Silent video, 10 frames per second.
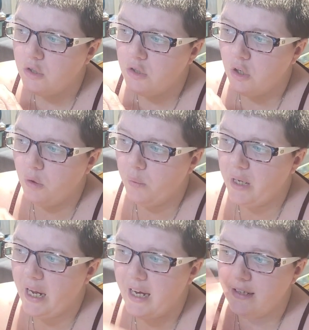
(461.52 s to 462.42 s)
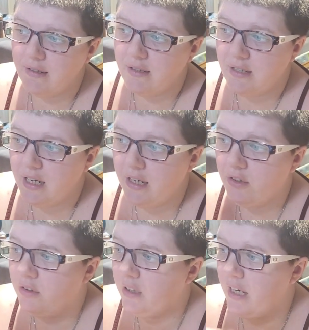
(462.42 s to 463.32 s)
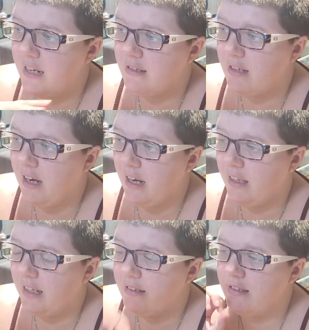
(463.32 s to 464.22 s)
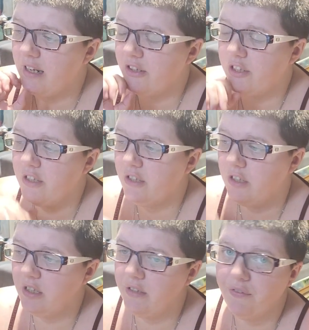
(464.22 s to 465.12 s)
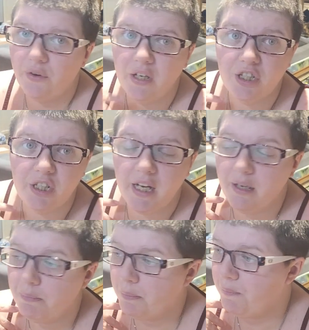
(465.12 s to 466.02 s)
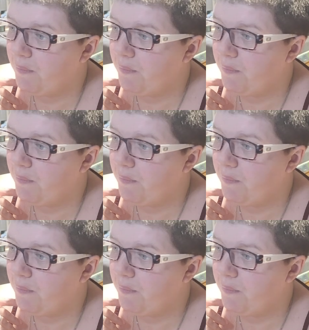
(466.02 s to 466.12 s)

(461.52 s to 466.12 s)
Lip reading: So it has the title, it has the highlight section to differentiate